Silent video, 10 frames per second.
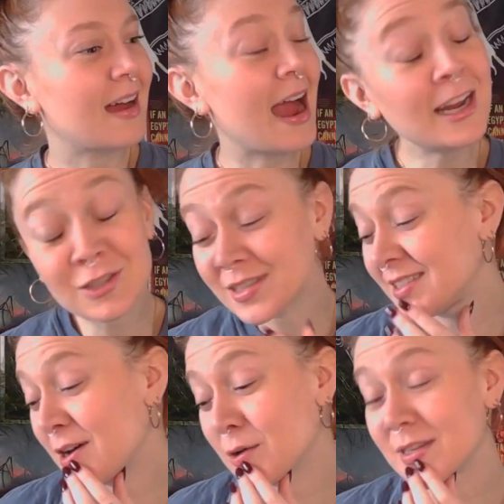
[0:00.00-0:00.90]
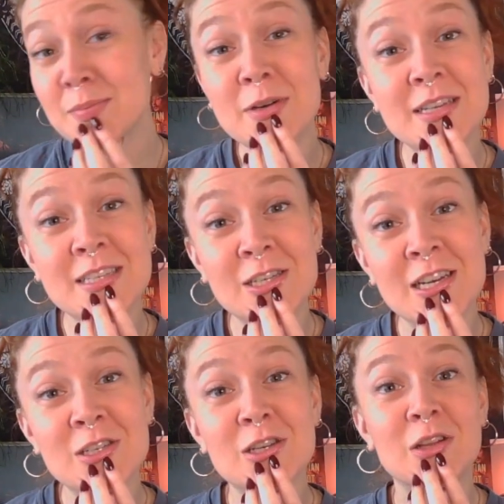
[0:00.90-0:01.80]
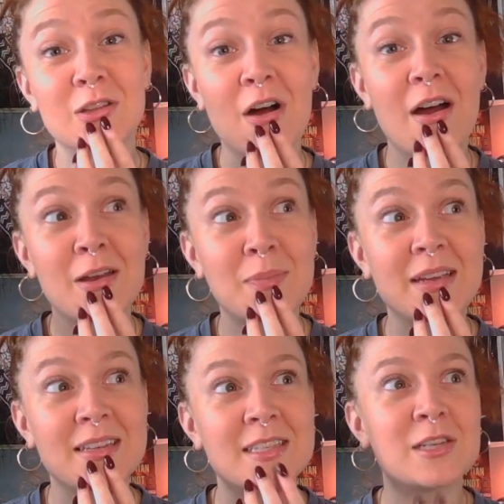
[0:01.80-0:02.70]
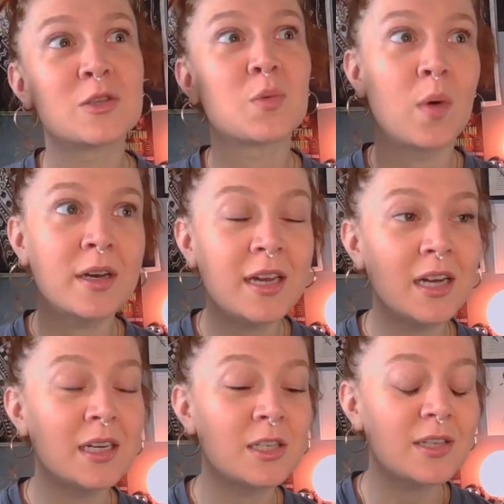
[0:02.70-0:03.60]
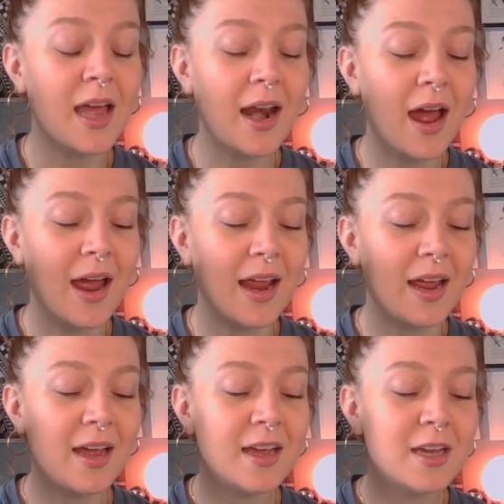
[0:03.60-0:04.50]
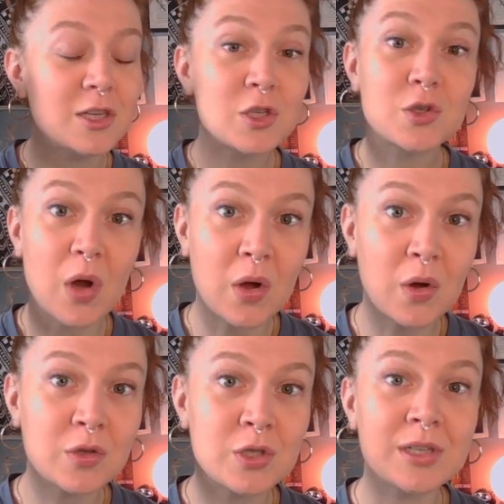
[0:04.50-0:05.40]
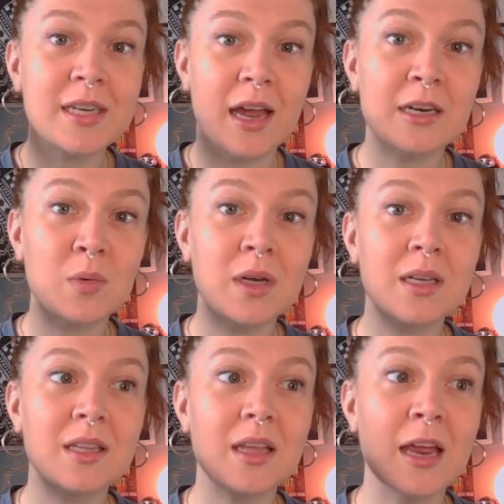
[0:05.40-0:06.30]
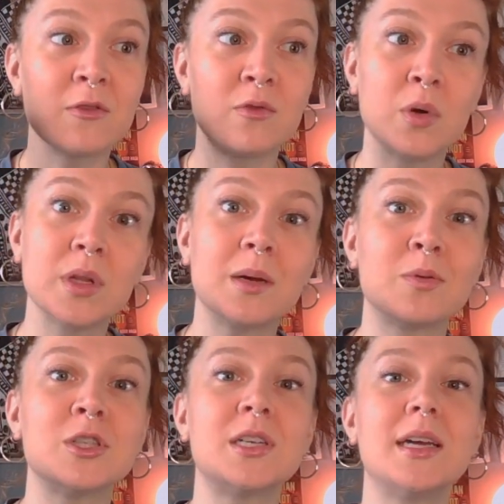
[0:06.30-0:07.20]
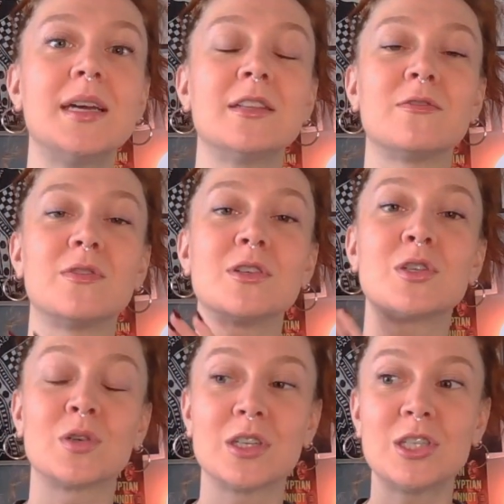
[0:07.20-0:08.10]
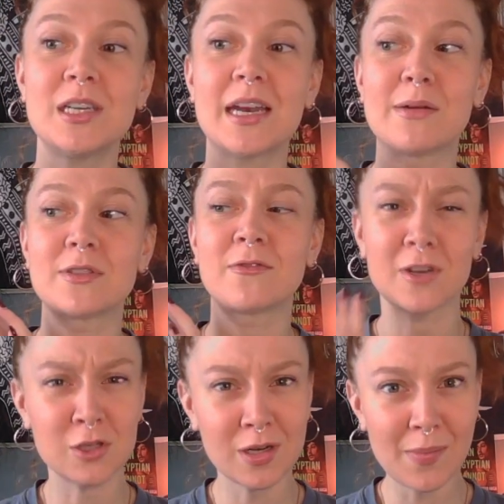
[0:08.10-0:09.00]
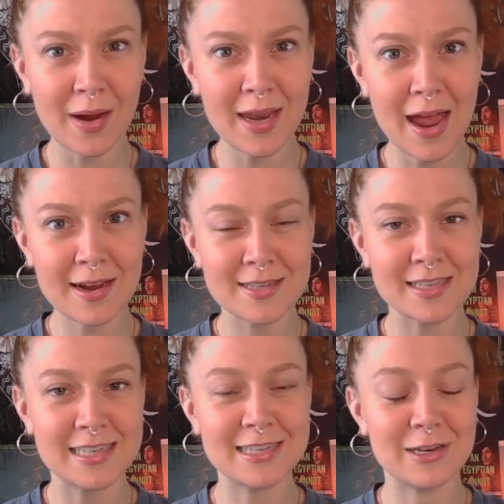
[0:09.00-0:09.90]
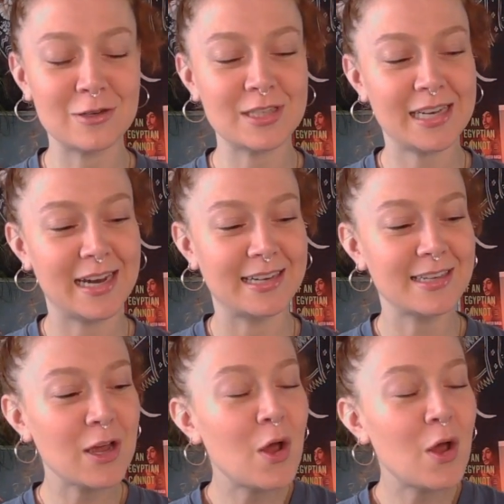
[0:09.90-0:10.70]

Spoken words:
Actually, no, this book has changed a lot because there's one character that I struggled to connect with and fully appreciate in the first trilogy, and I was frustrated by that because I didn't understand